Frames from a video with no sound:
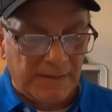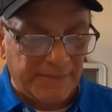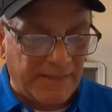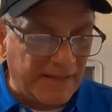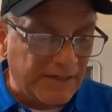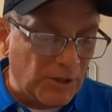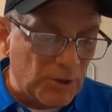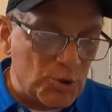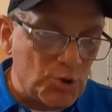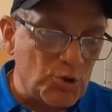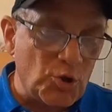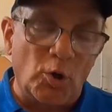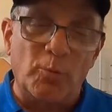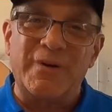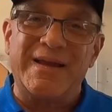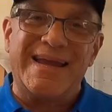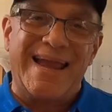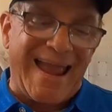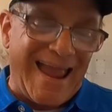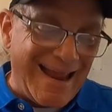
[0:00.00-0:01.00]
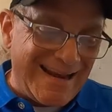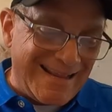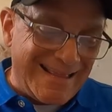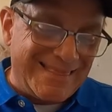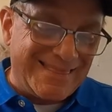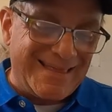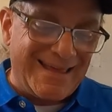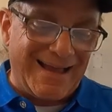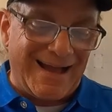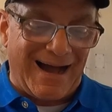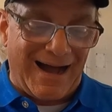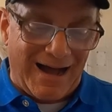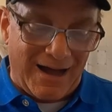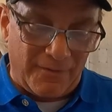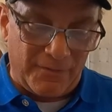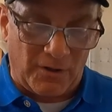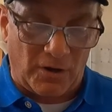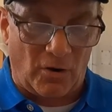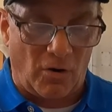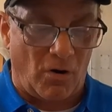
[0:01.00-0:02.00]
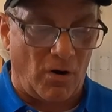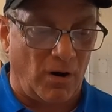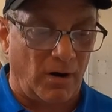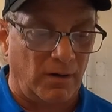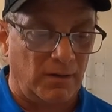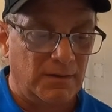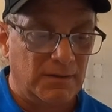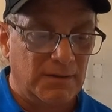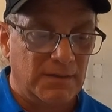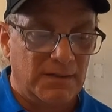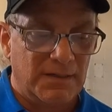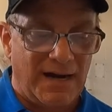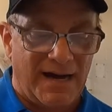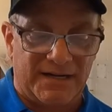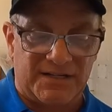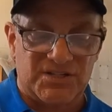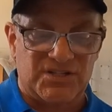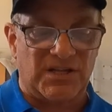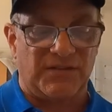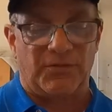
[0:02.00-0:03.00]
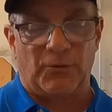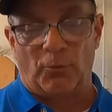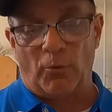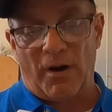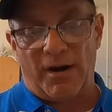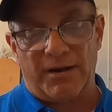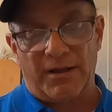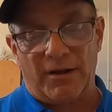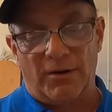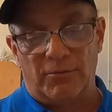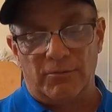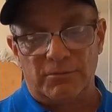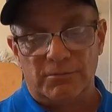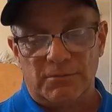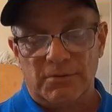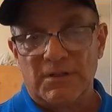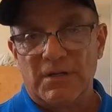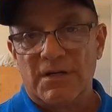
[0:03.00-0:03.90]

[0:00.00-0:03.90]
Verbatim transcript: They didn't show me anything on the car, how to set the radio,